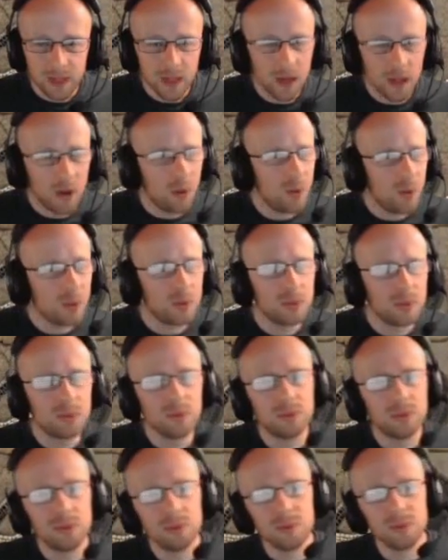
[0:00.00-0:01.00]

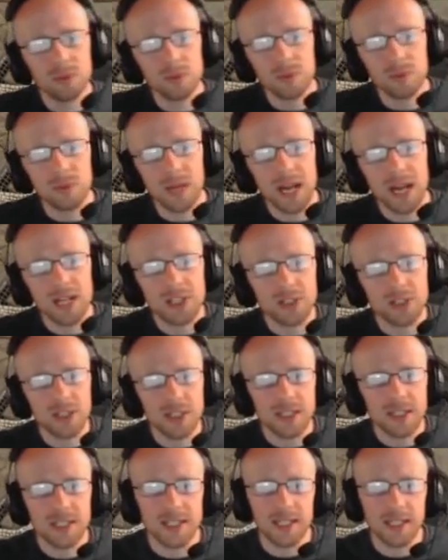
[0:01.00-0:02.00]
Oh, as you
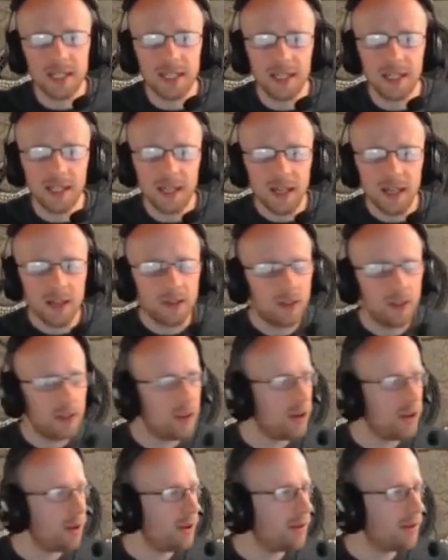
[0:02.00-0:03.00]
can see, the
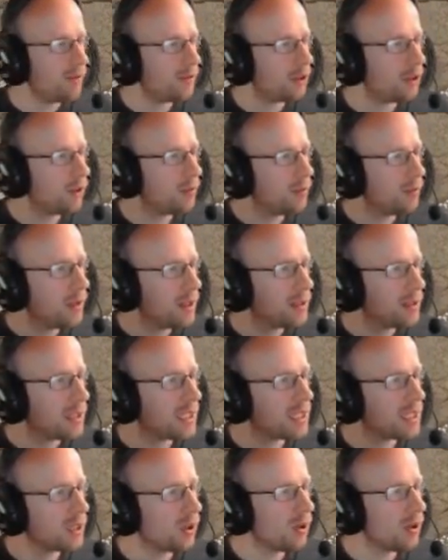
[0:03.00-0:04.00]
unit went from
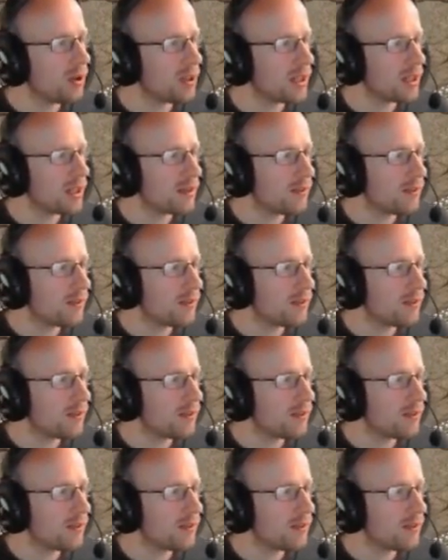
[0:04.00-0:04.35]
disordered,